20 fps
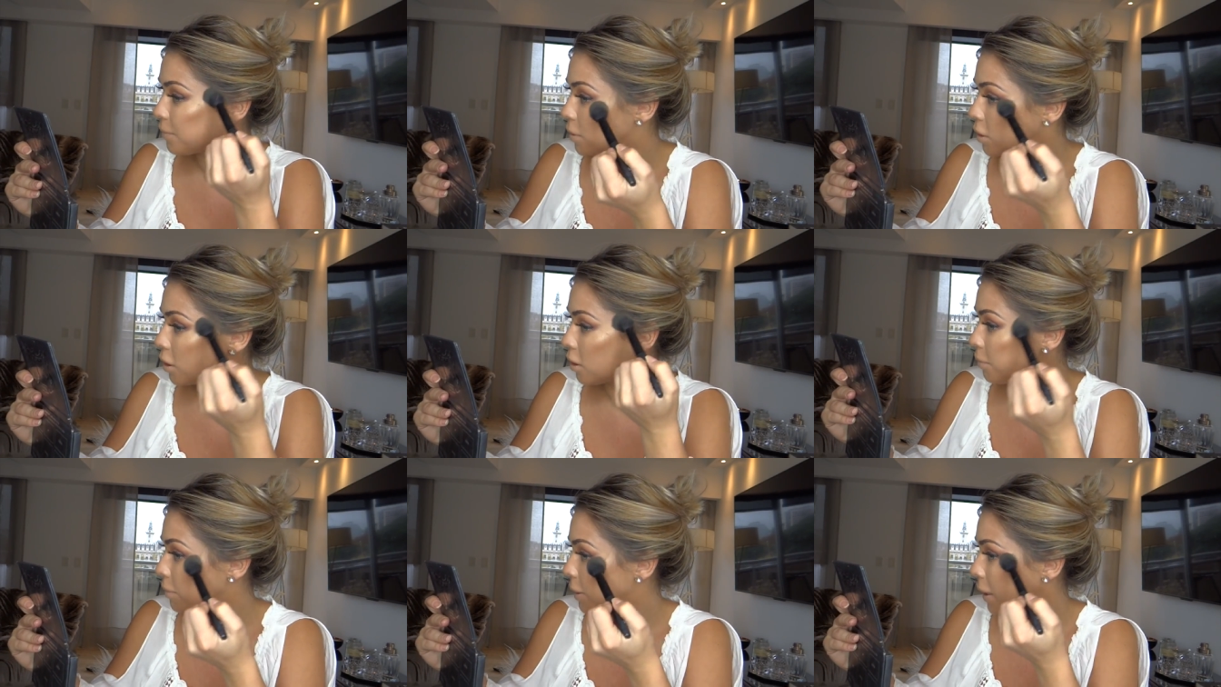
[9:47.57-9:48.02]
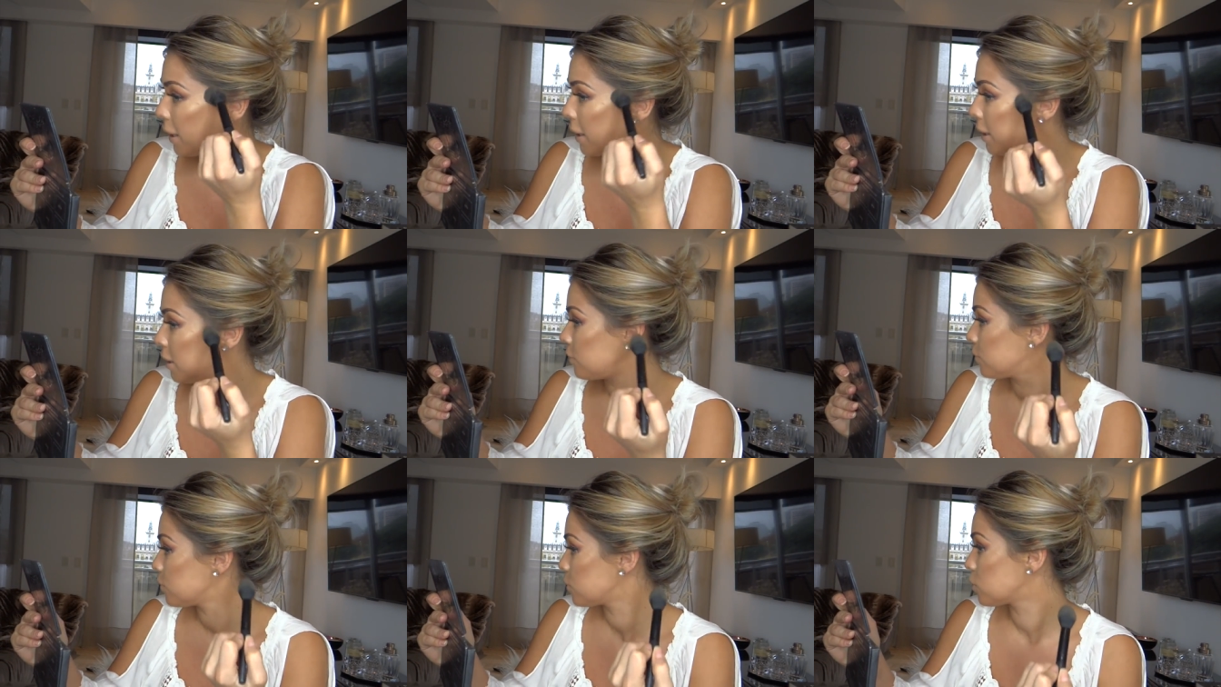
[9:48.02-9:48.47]
up
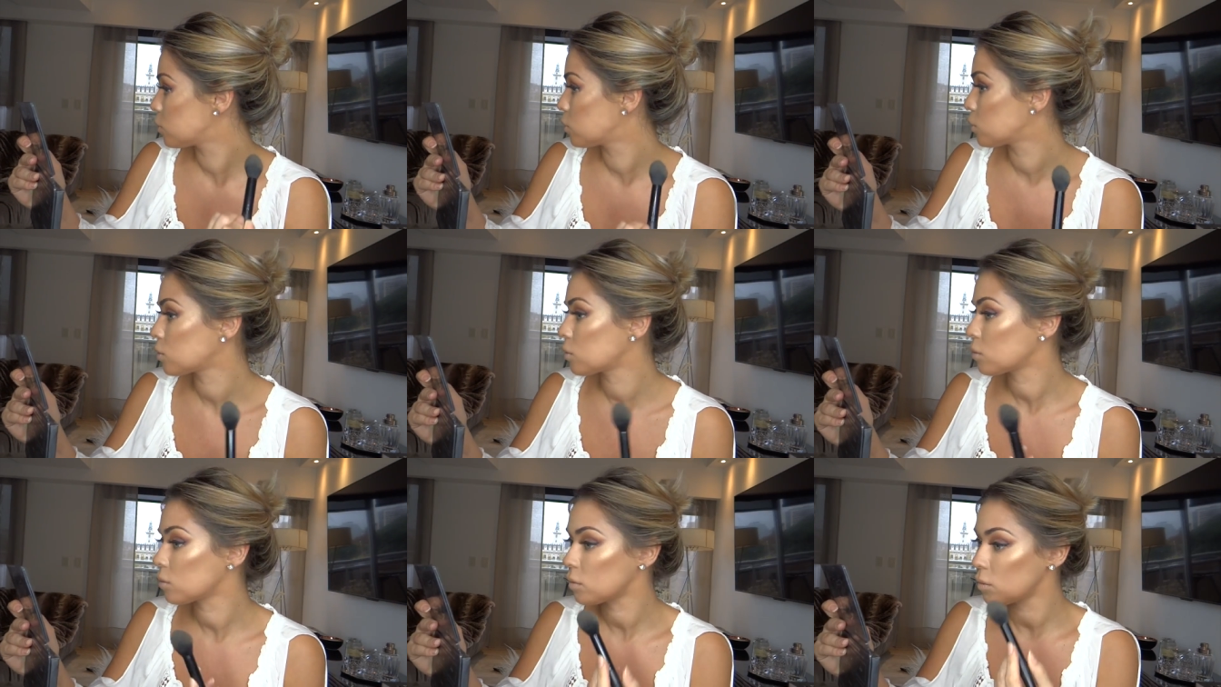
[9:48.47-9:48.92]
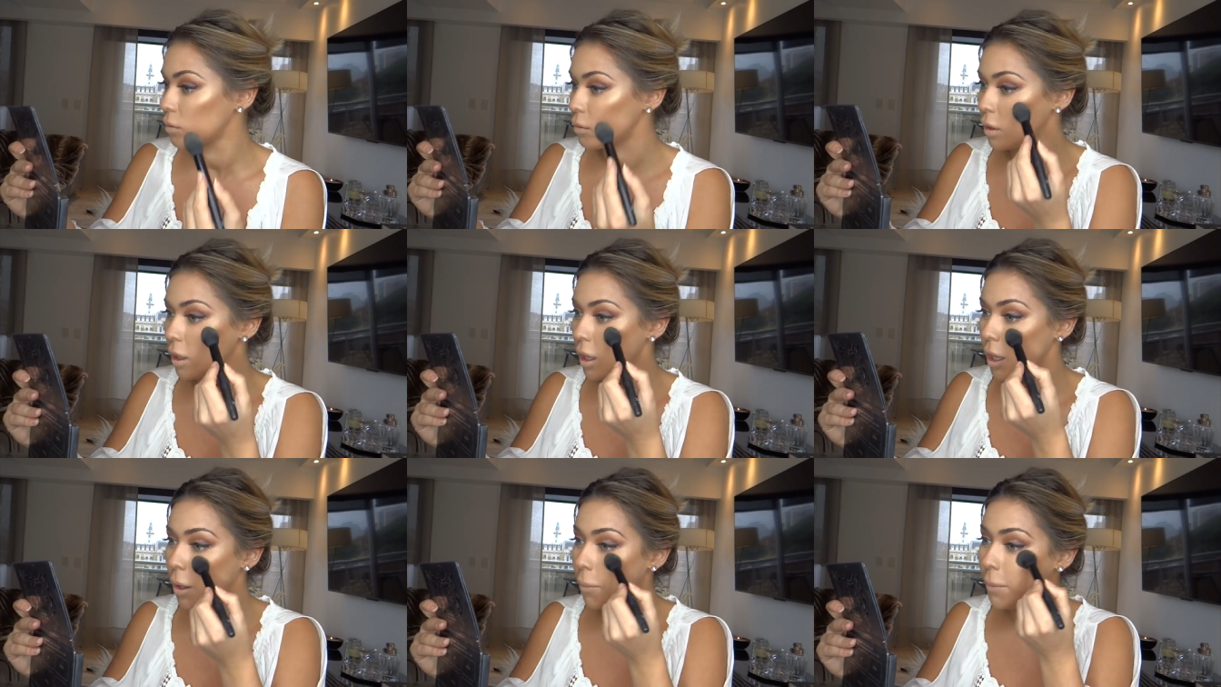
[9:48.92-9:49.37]
here,
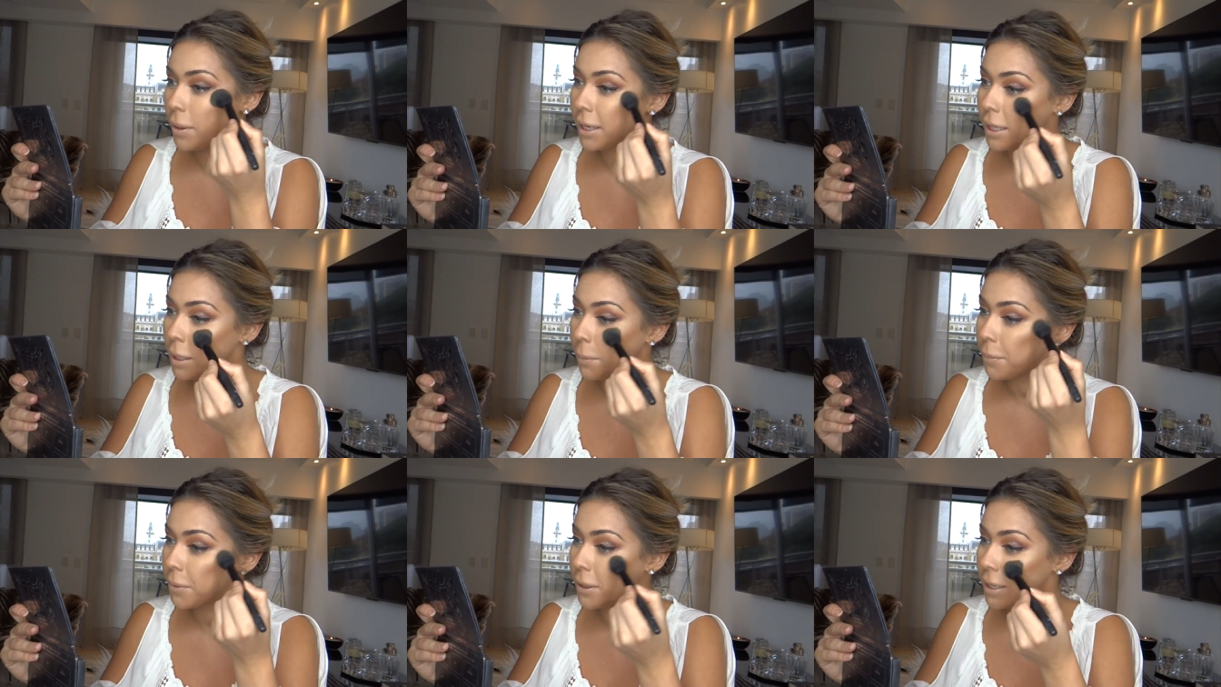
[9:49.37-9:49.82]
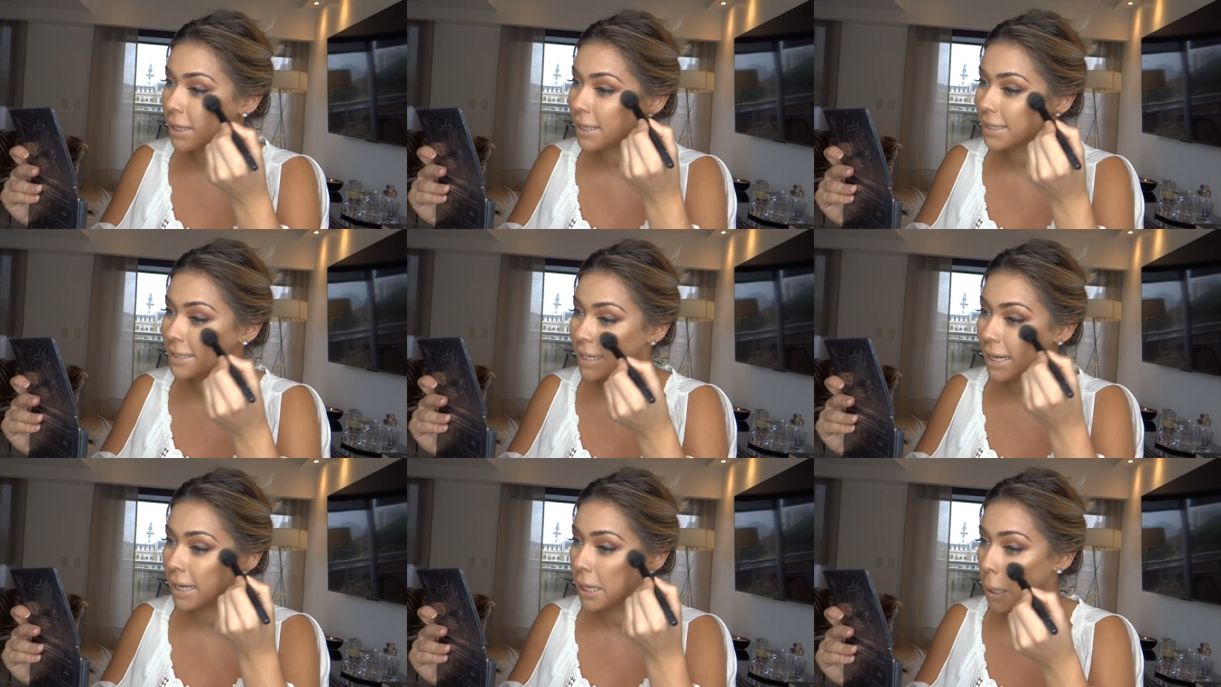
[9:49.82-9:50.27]
and we're going to bring
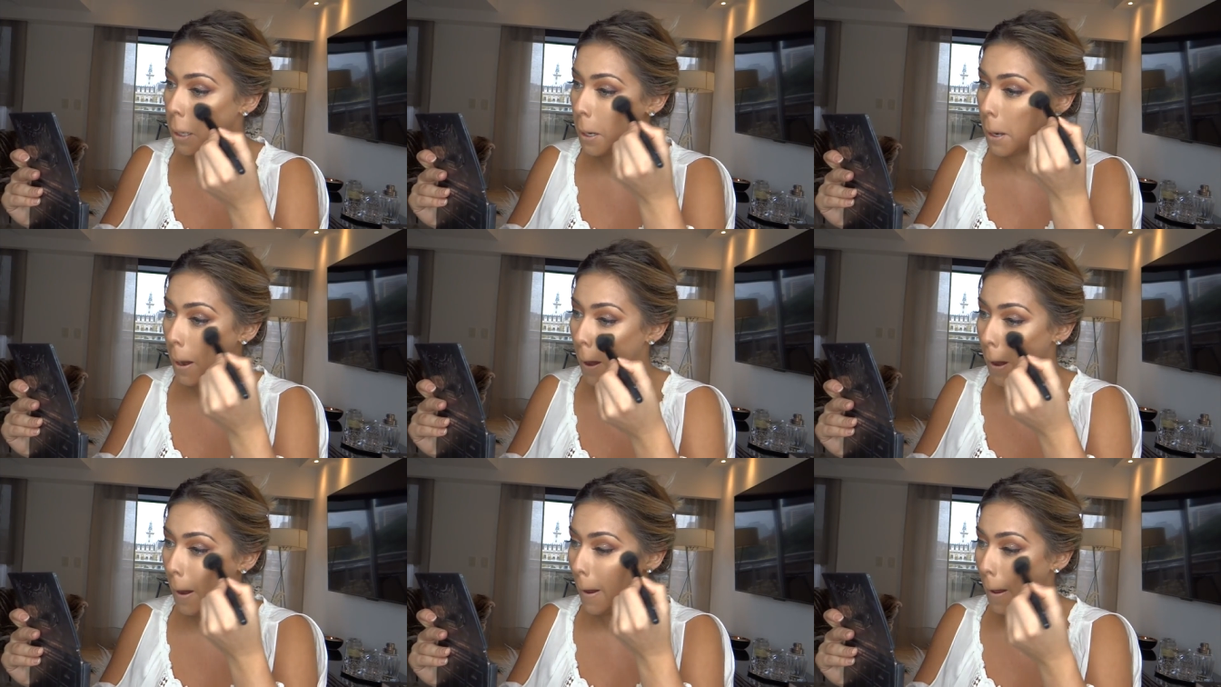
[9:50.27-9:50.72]
it down